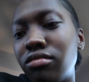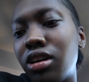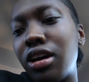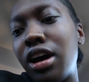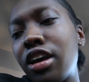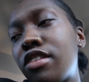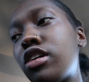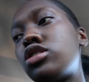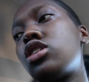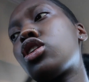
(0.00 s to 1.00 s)
Nah, I'll give
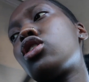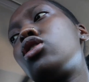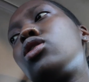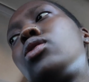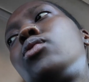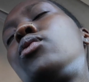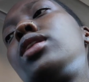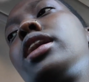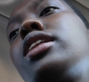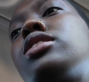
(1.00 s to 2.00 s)
y'all Target haul
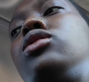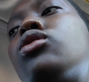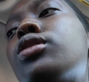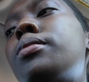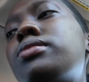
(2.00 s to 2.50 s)
when I get to the crib.